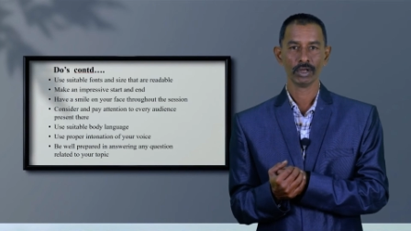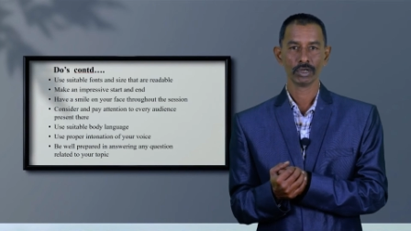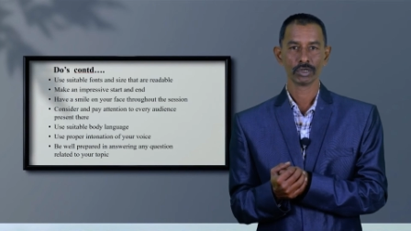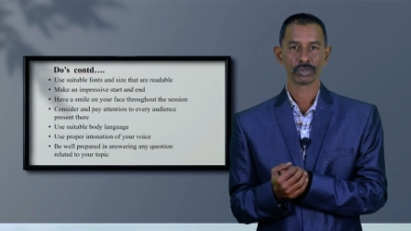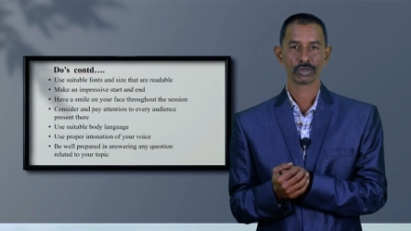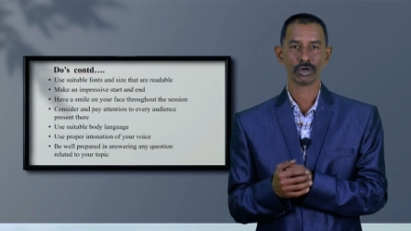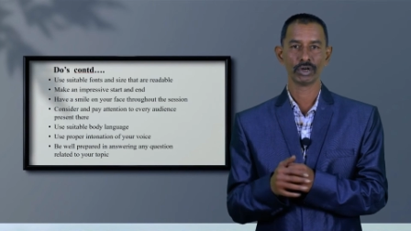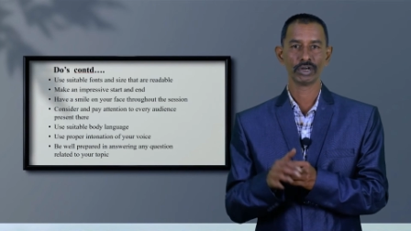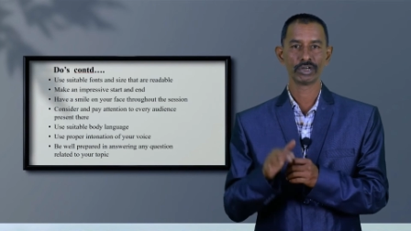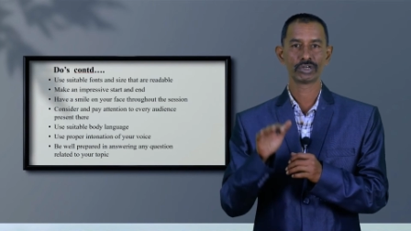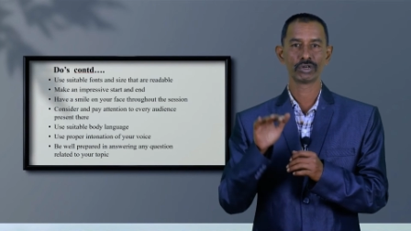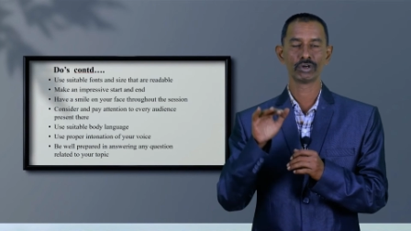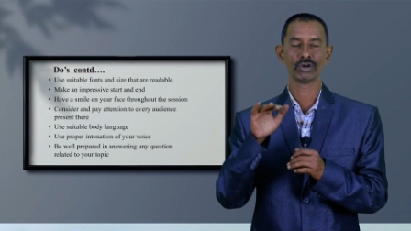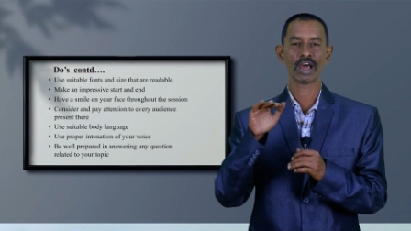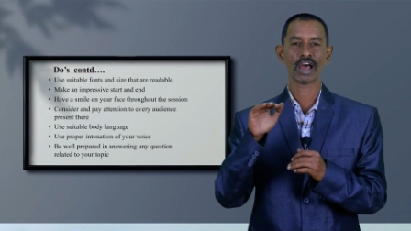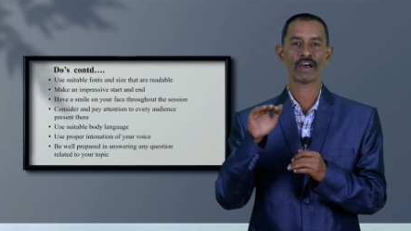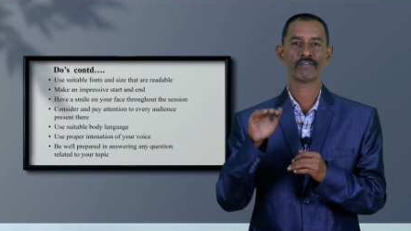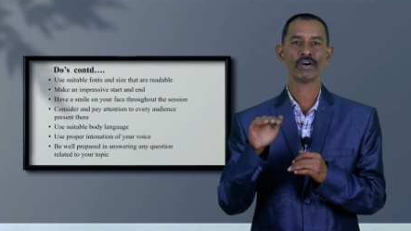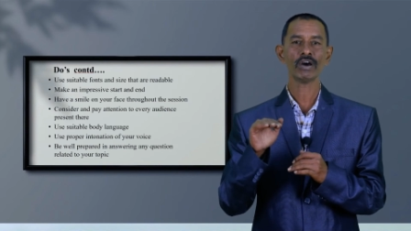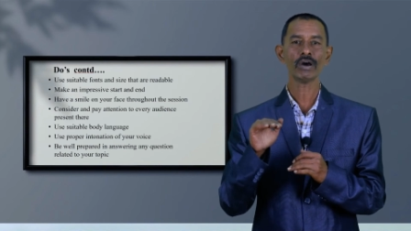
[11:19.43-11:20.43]
so it should
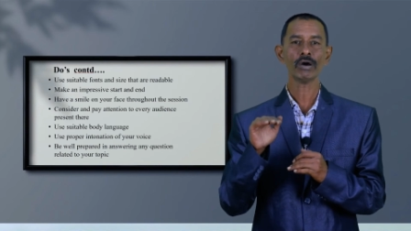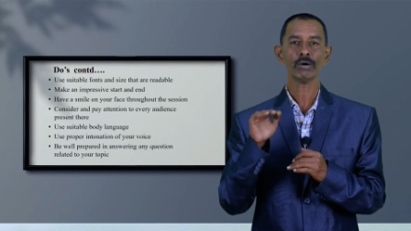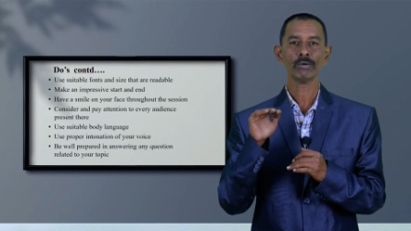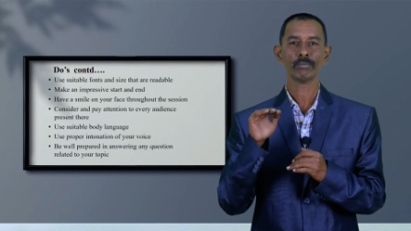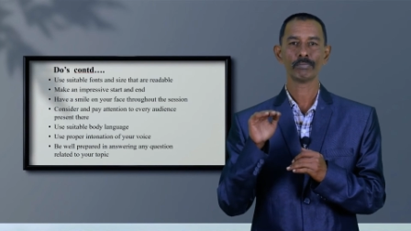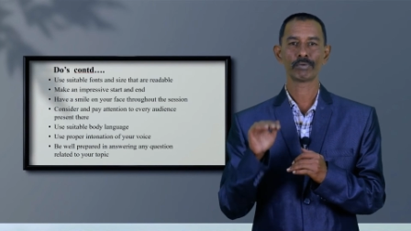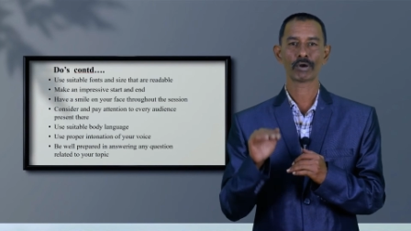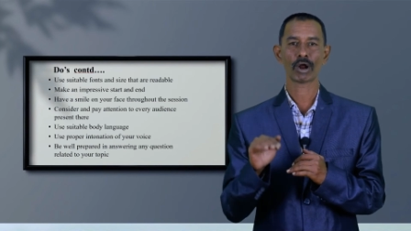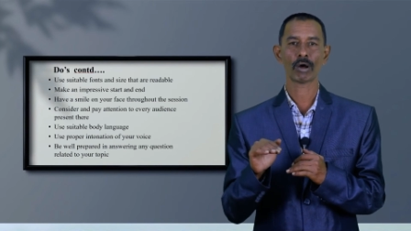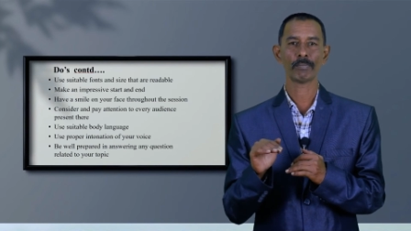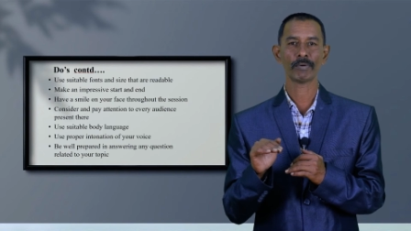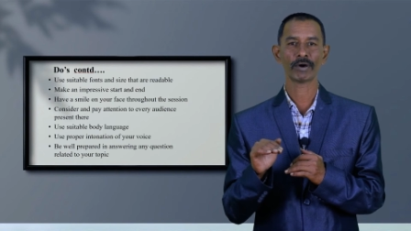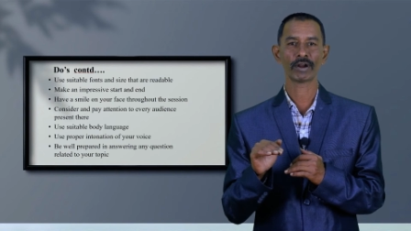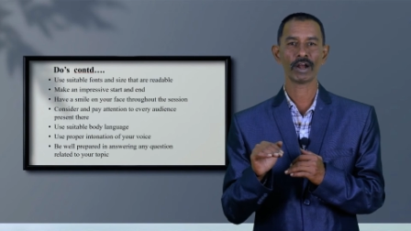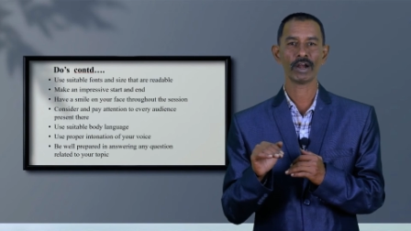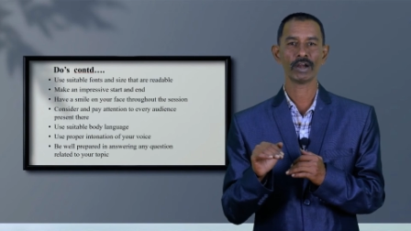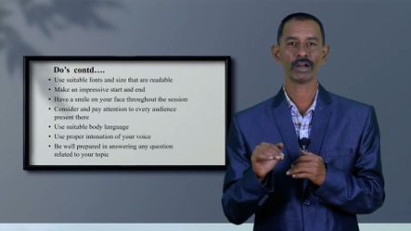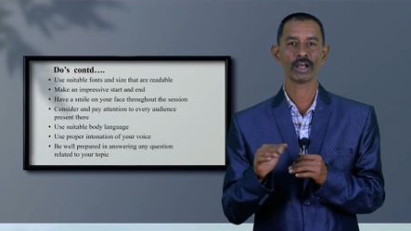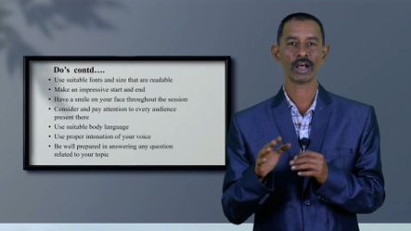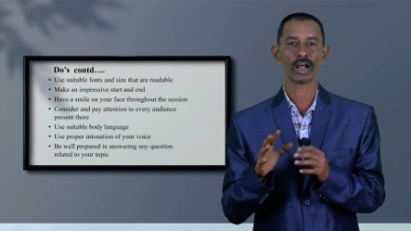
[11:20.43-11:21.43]
have a proper
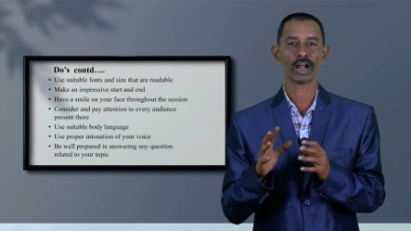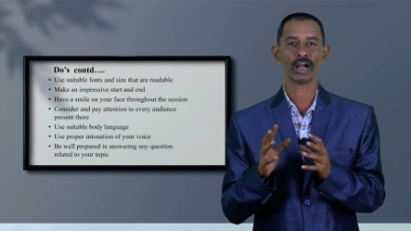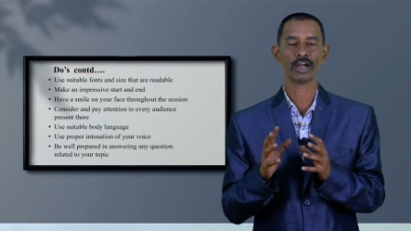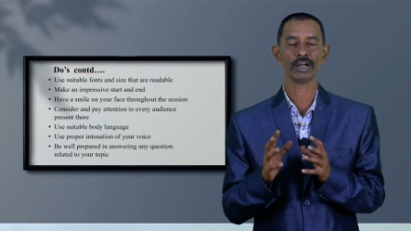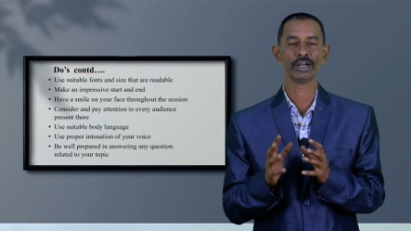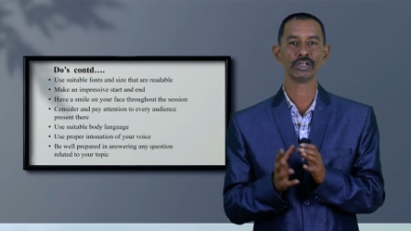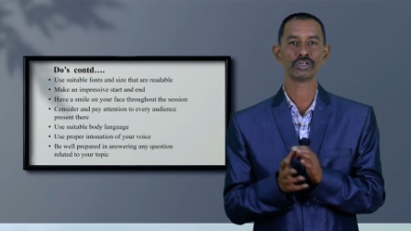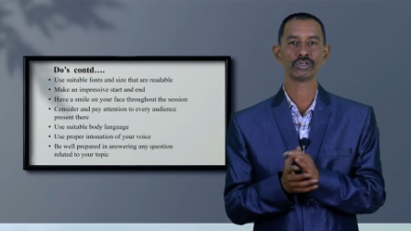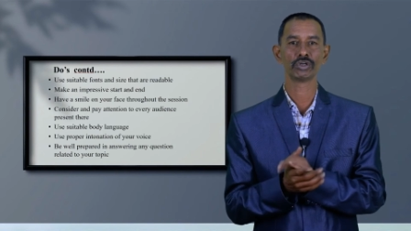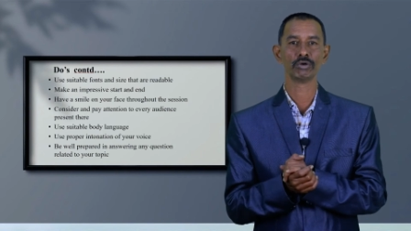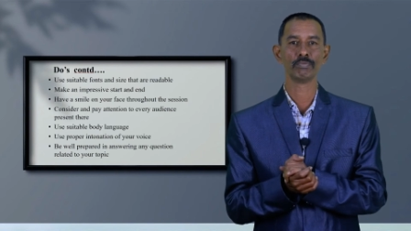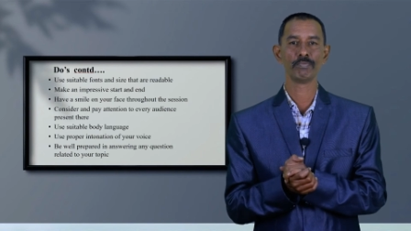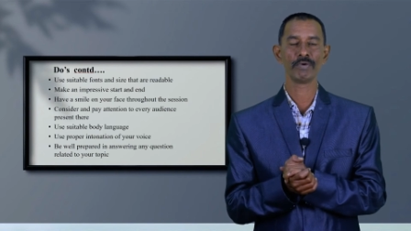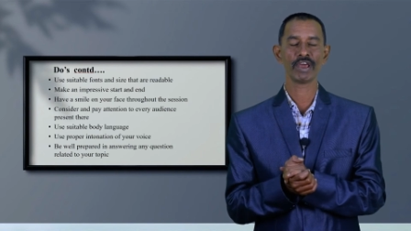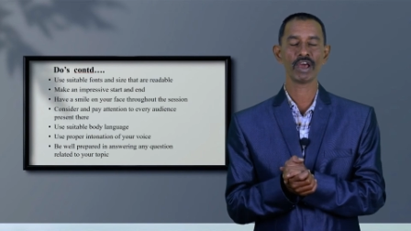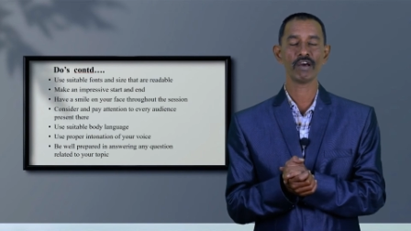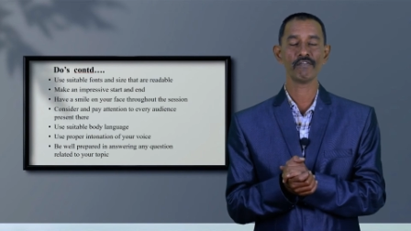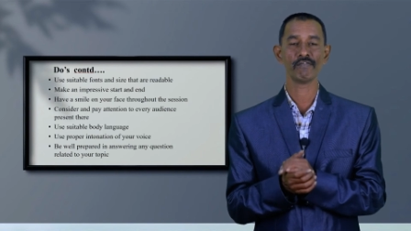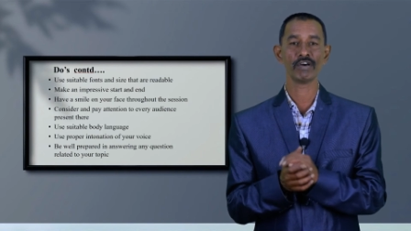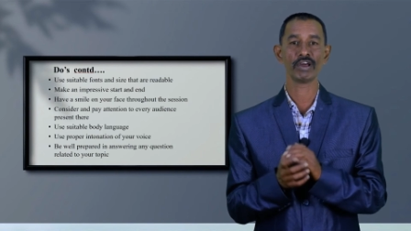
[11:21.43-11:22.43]
end and it should
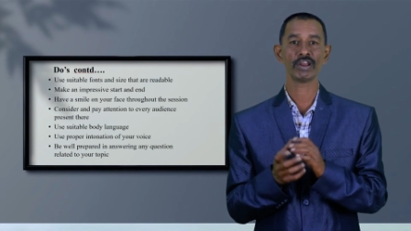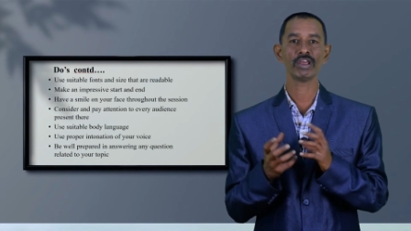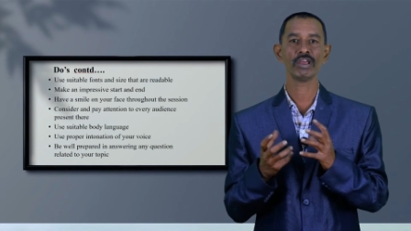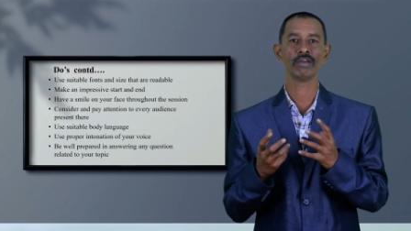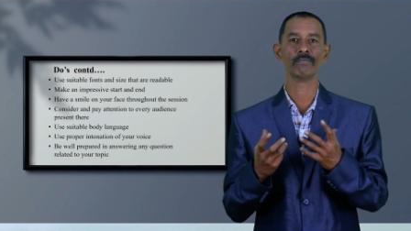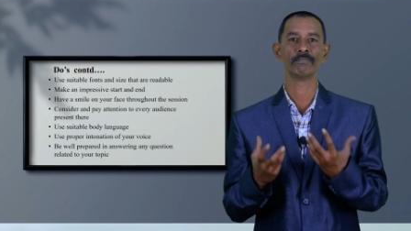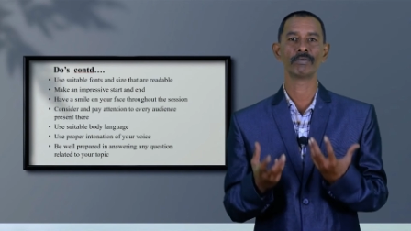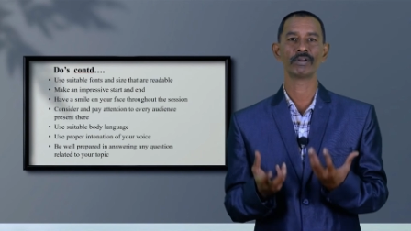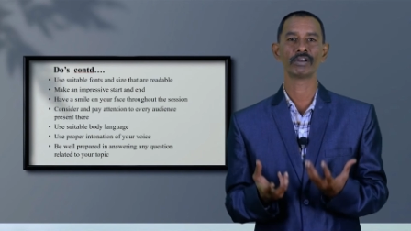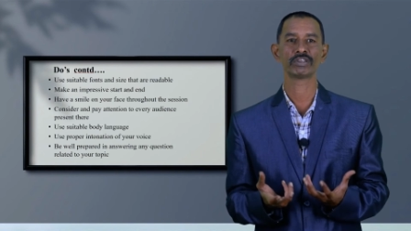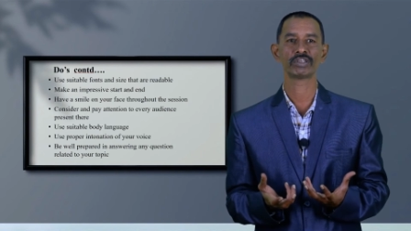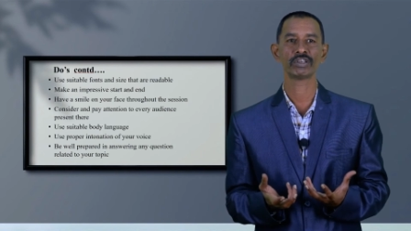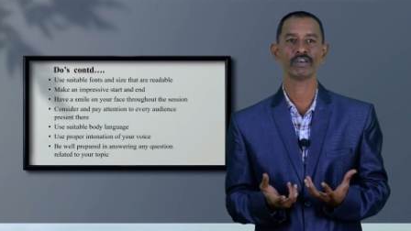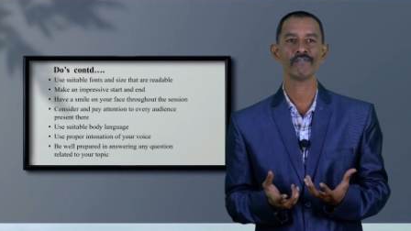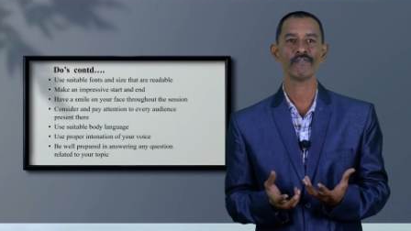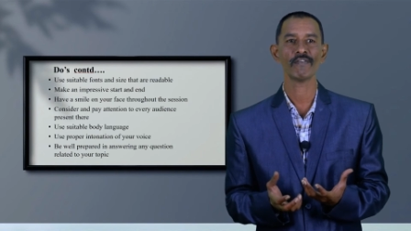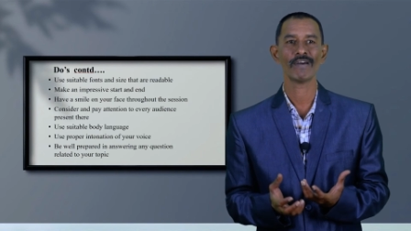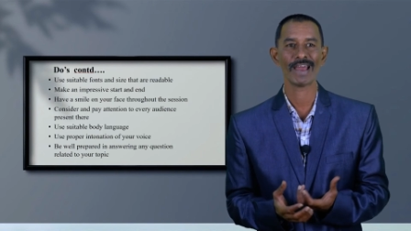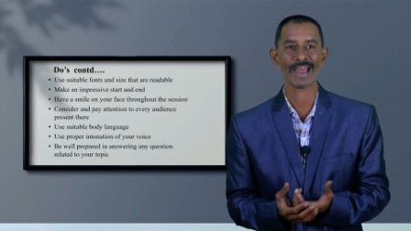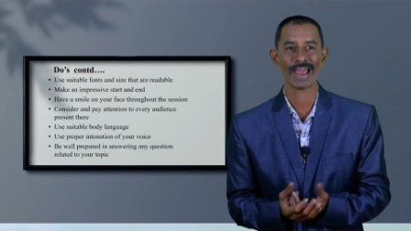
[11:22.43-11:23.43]
be a very
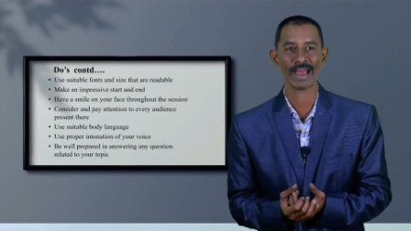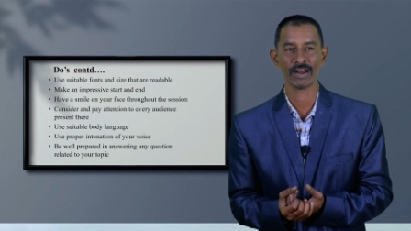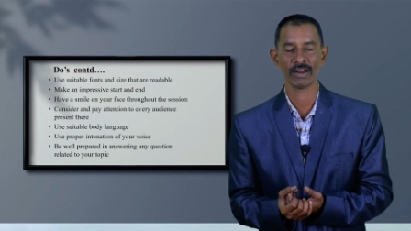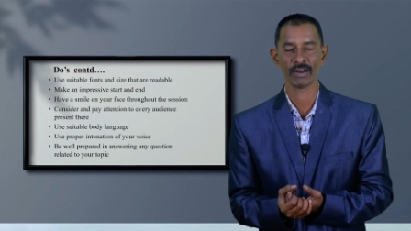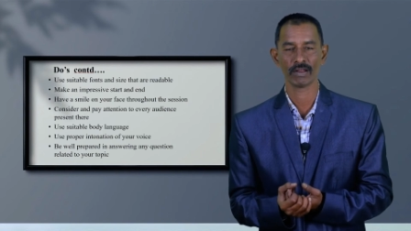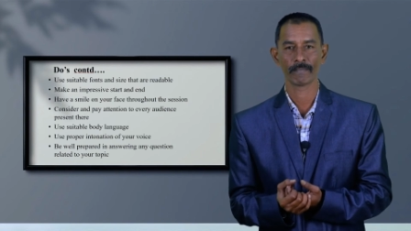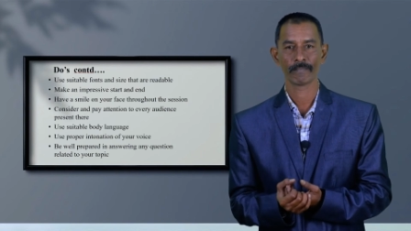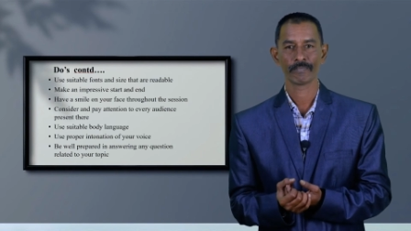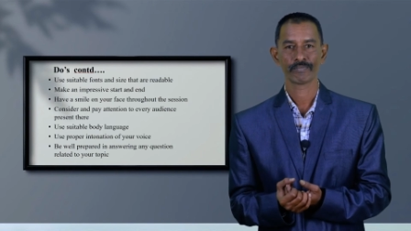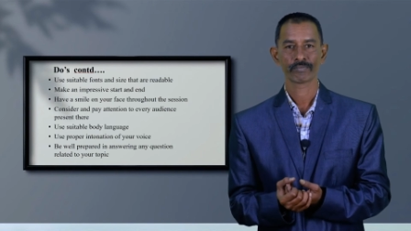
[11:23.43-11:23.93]
impressive end.